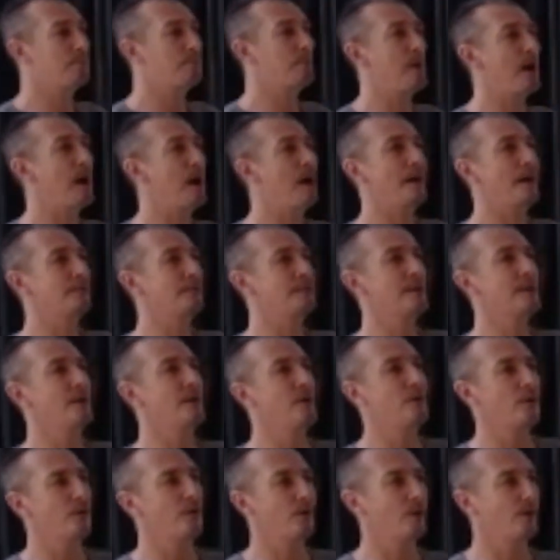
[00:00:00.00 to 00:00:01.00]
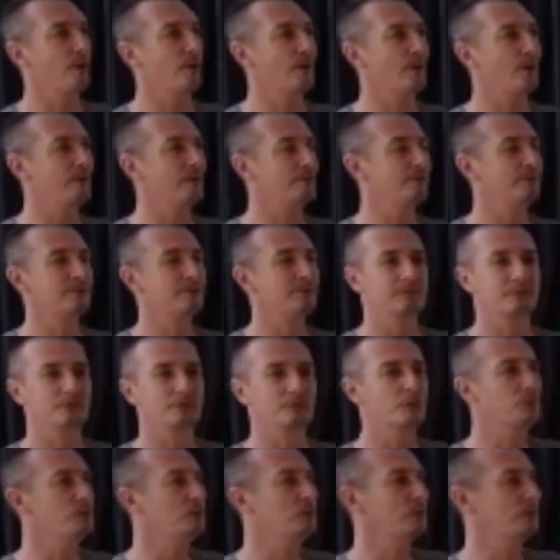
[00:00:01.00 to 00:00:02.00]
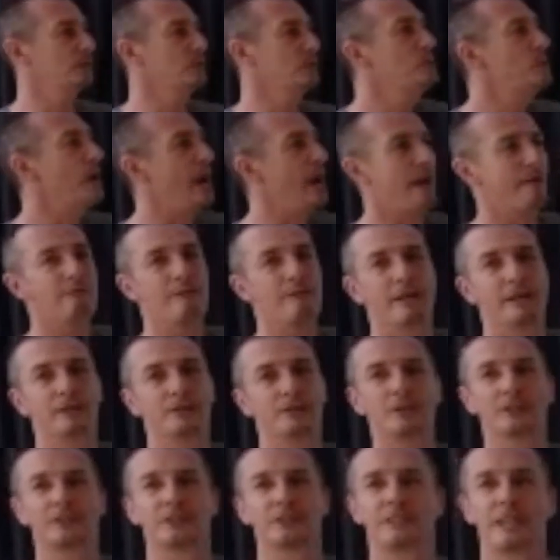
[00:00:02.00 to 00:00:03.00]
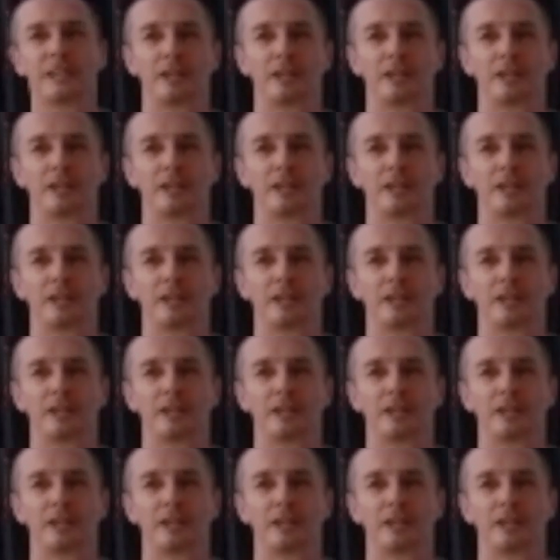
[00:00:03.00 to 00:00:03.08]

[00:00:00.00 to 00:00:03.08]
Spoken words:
partner or whoever, you just